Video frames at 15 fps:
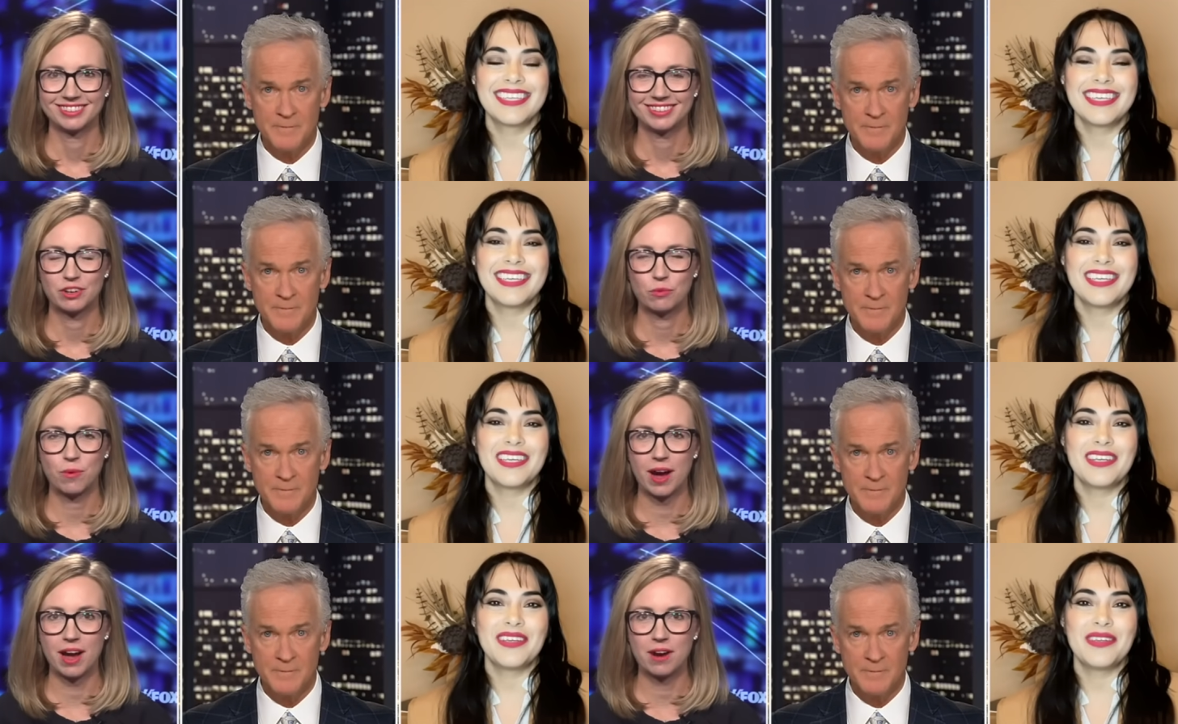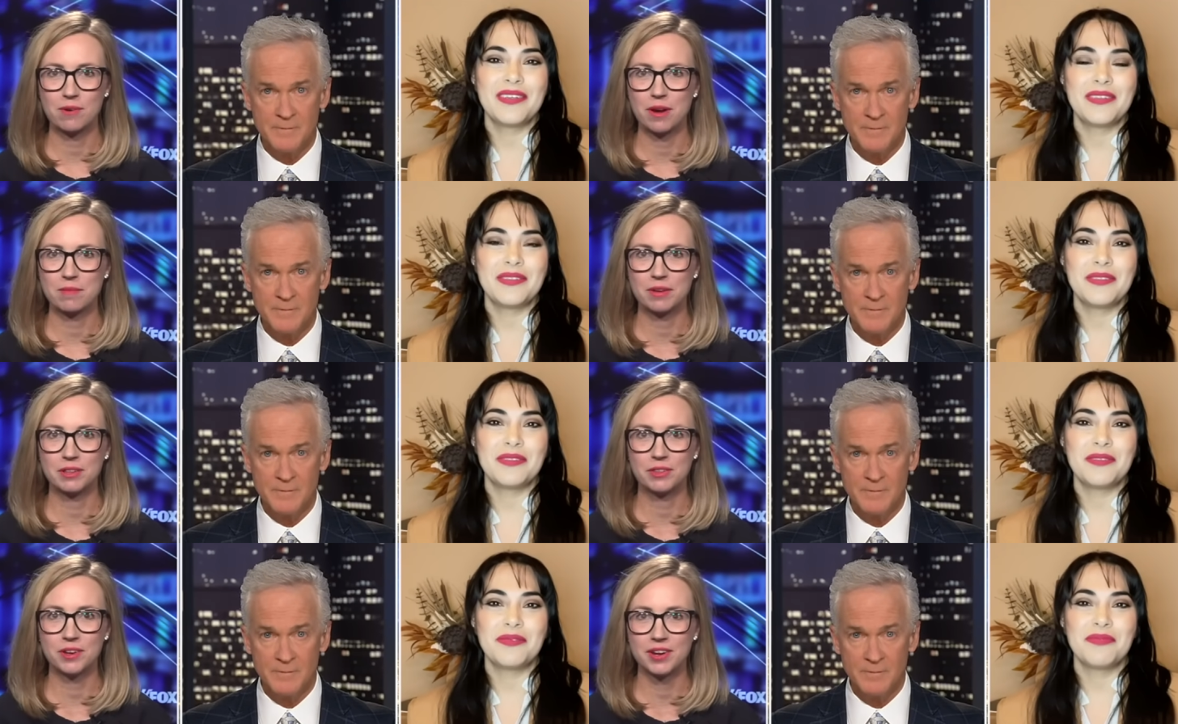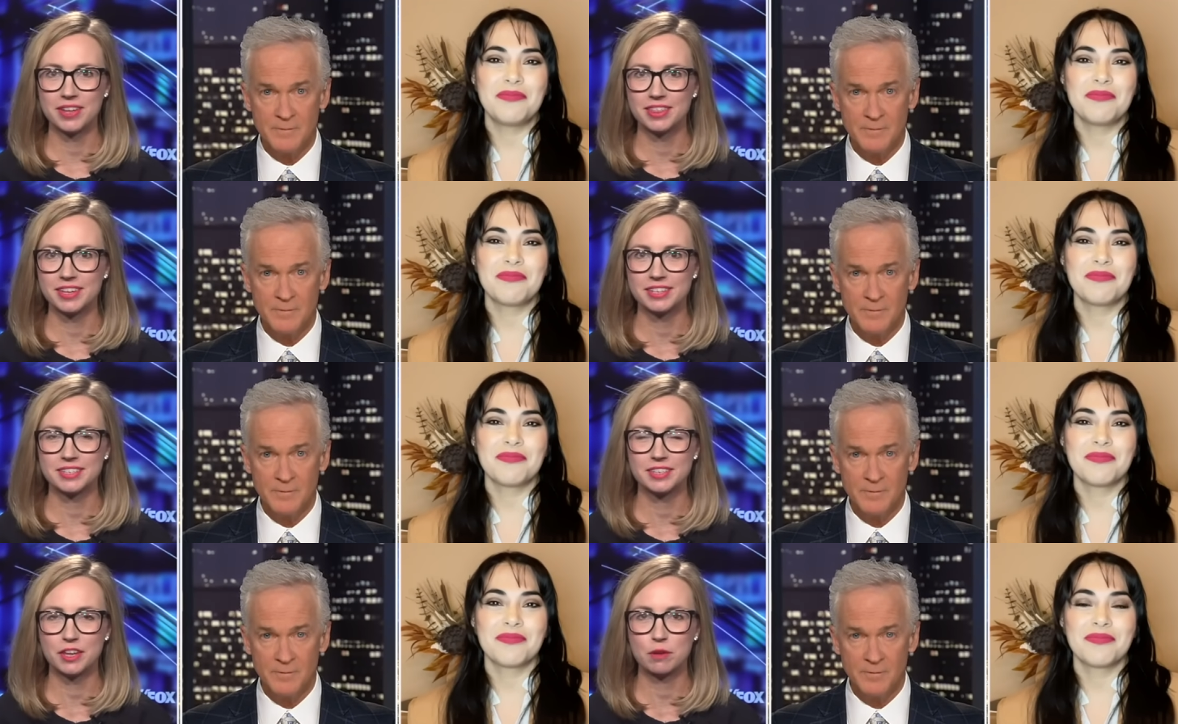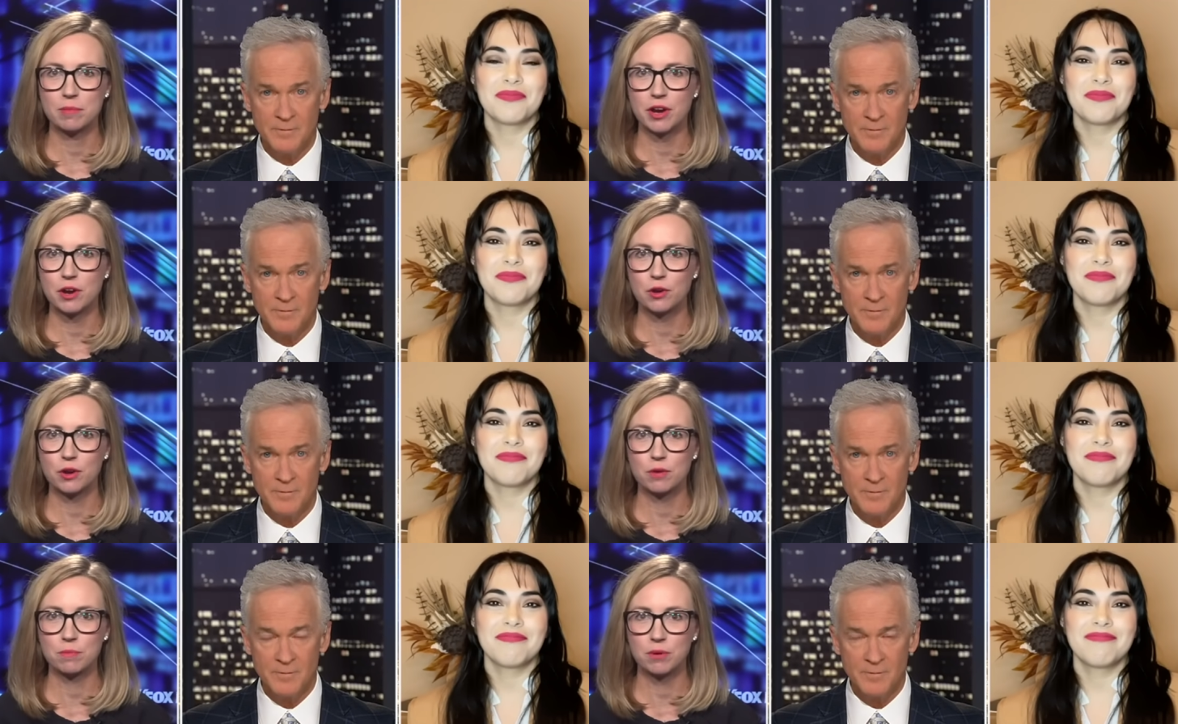Speaker 1: Wow. I mean, look at this. The
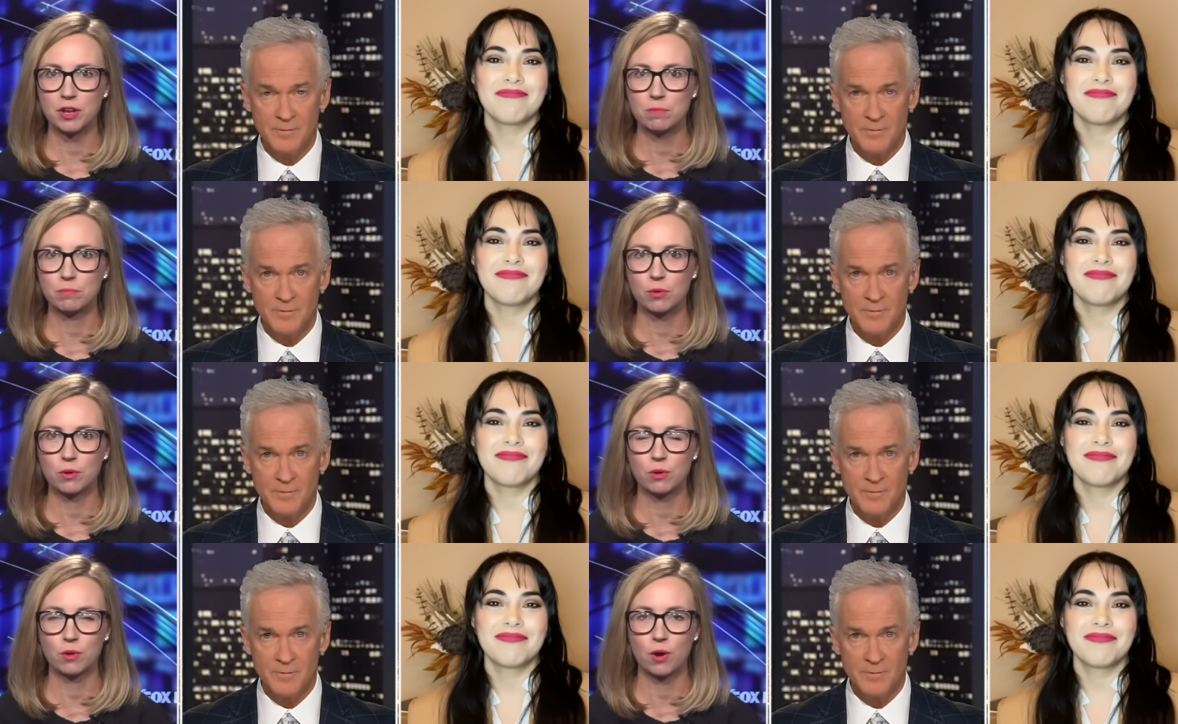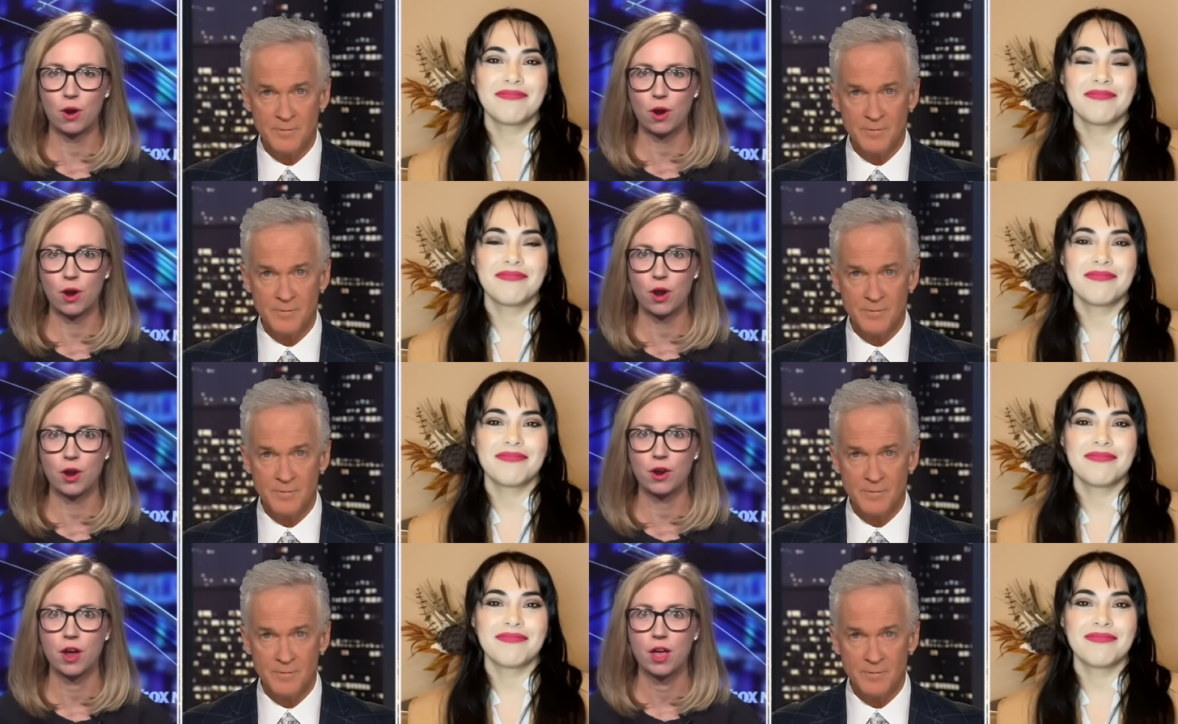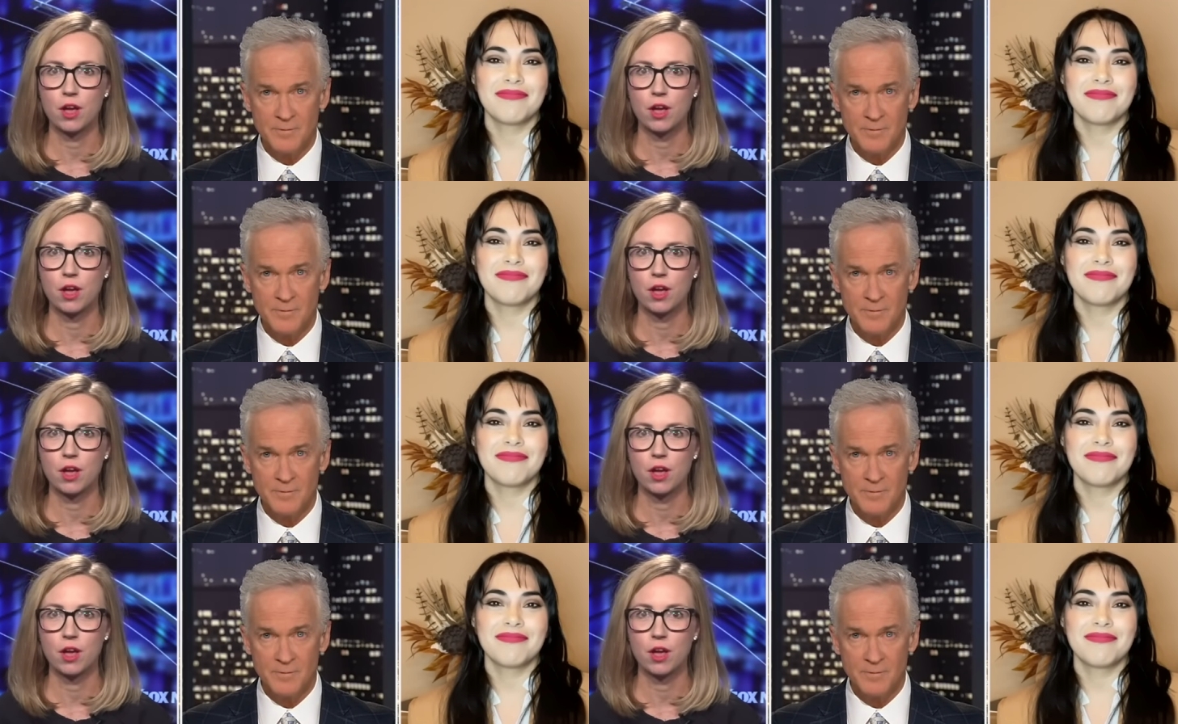American people are